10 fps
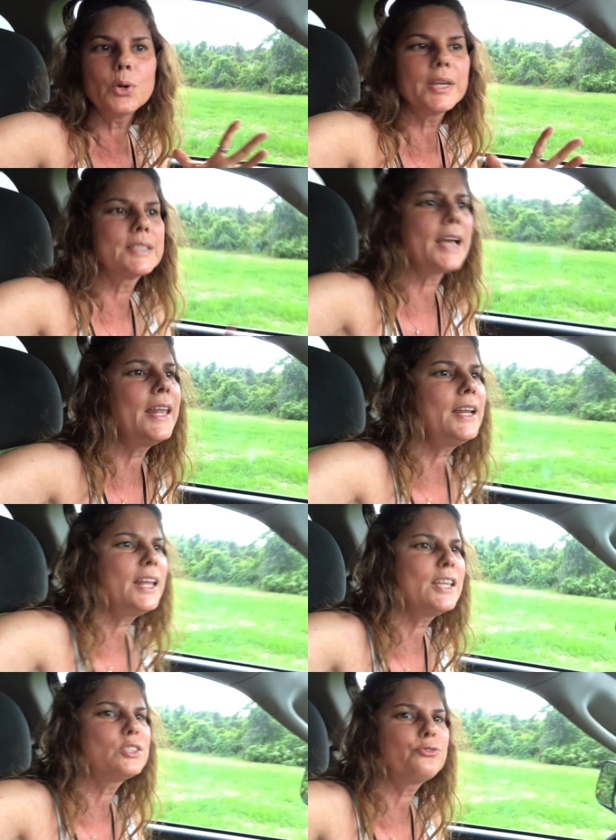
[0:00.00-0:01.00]
is so exciting
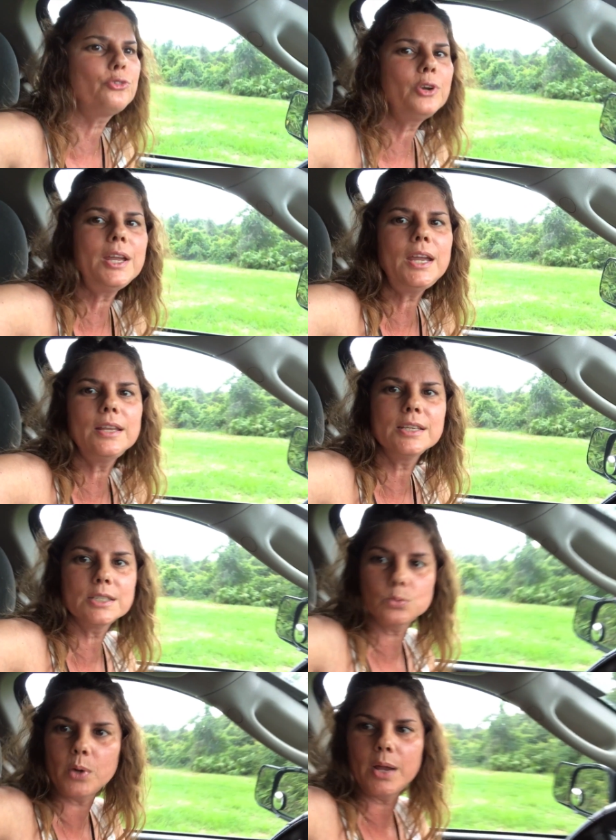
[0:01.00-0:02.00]
and it's free.
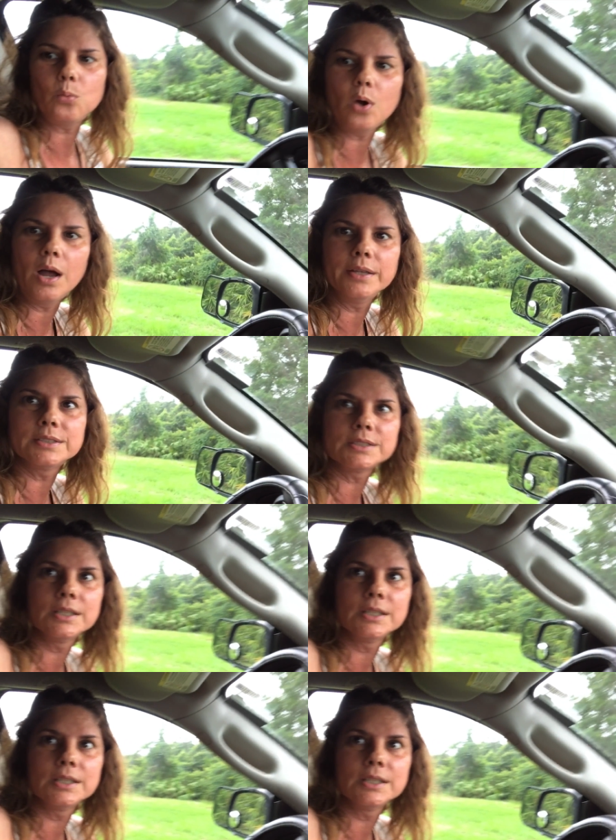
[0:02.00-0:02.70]
This is what I want.